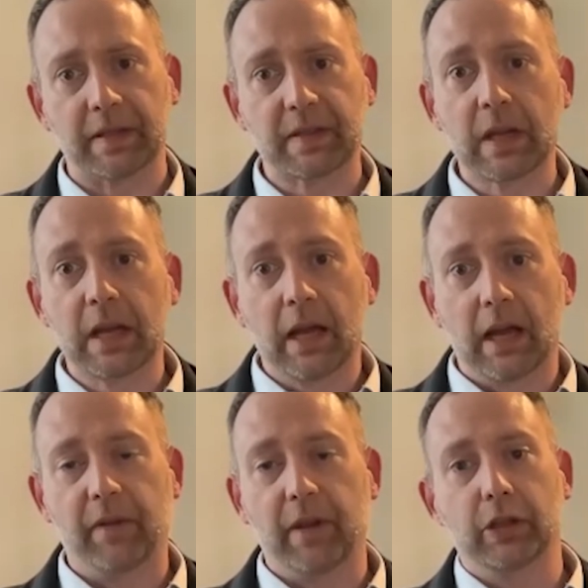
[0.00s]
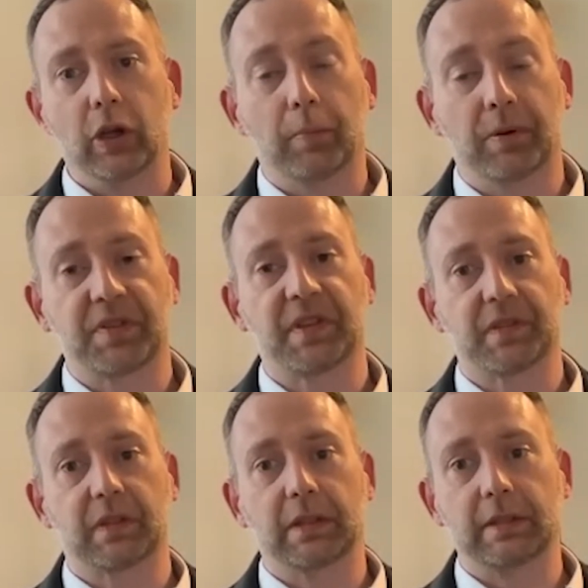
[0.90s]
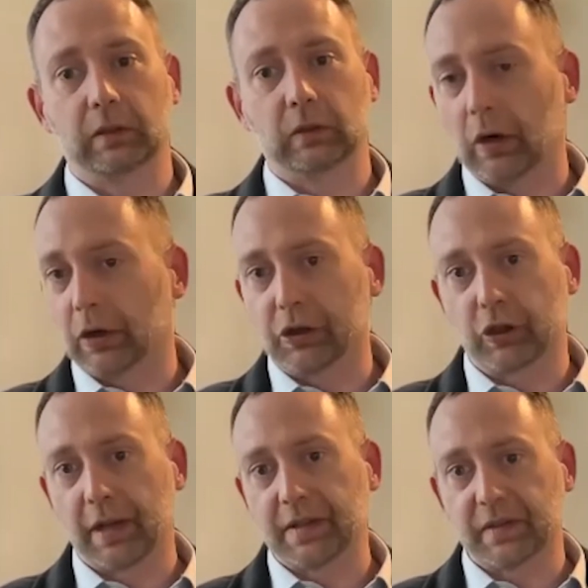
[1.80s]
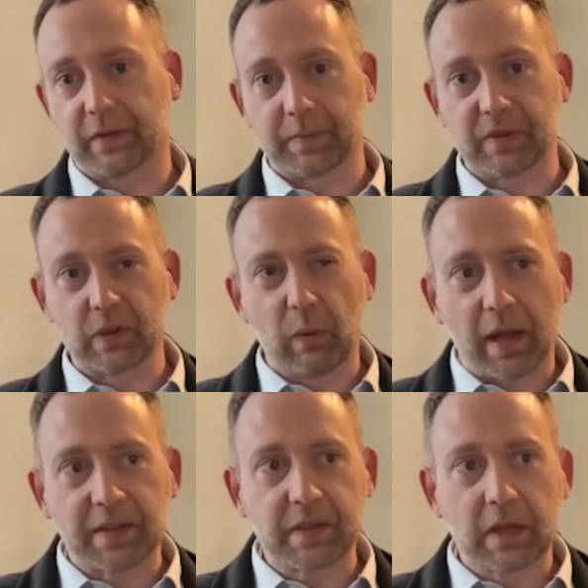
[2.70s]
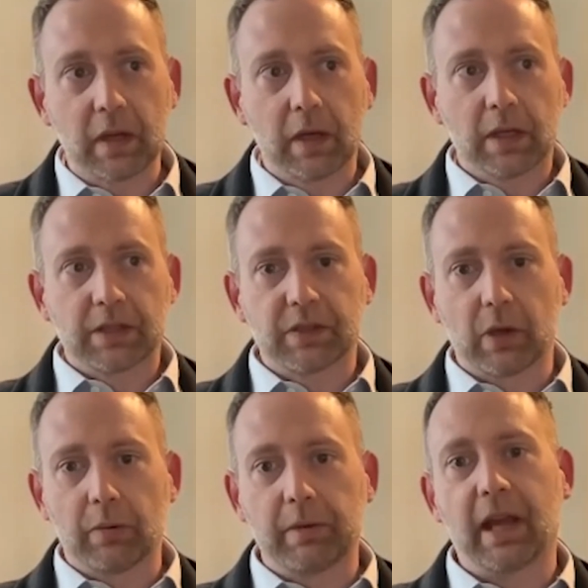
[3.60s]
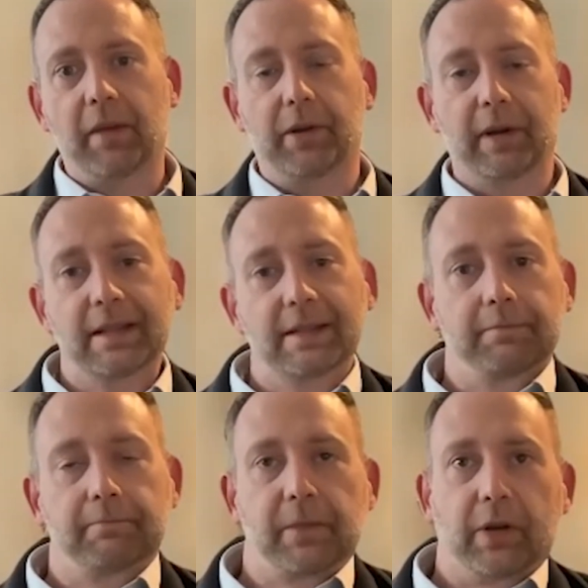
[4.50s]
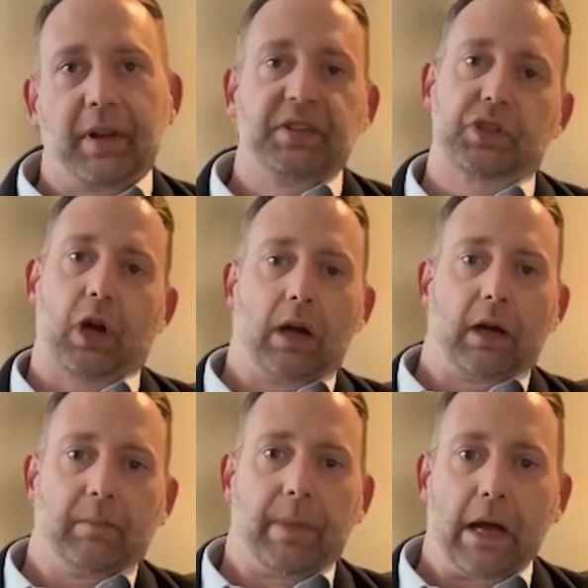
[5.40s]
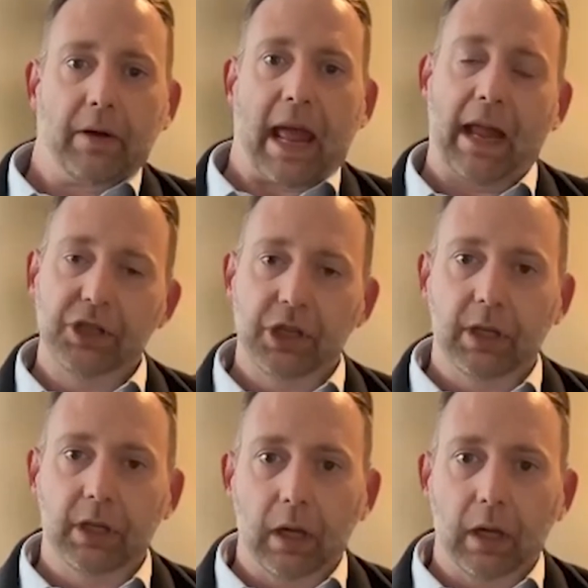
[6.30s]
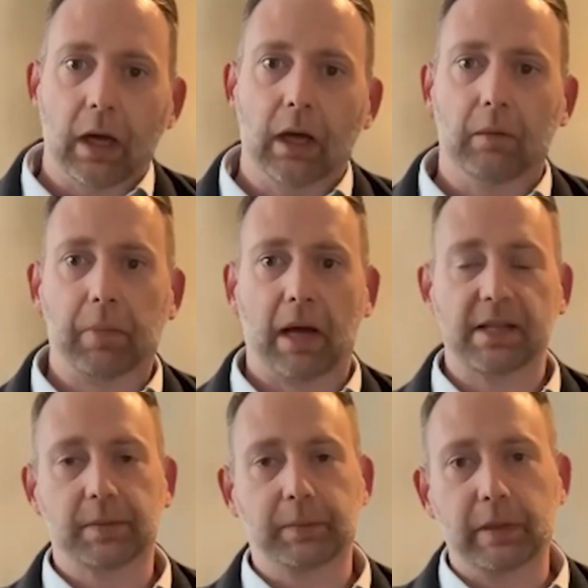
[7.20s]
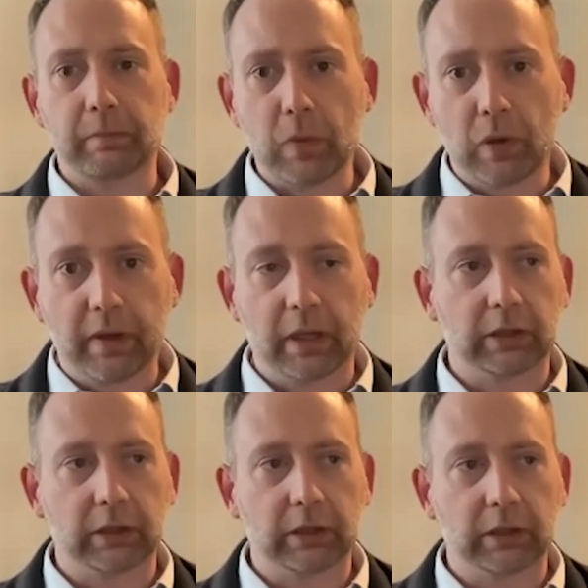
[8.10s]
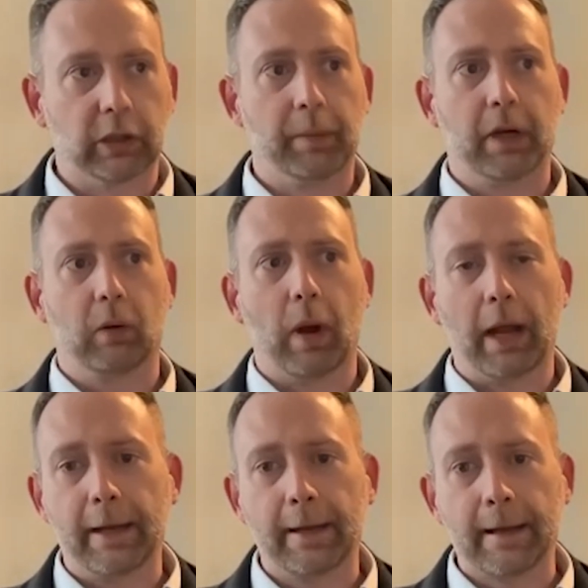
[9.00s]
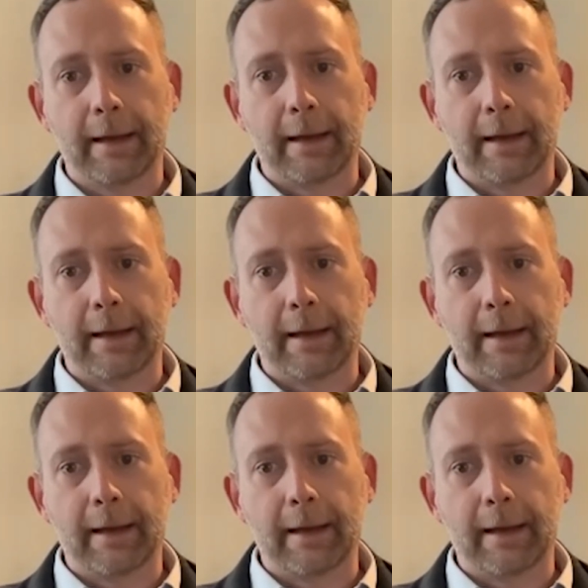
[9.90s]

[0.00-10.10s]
months, and then, persistent longer transits from Suez. So yeah, there is talk about hedging, possibly moving a little bit away.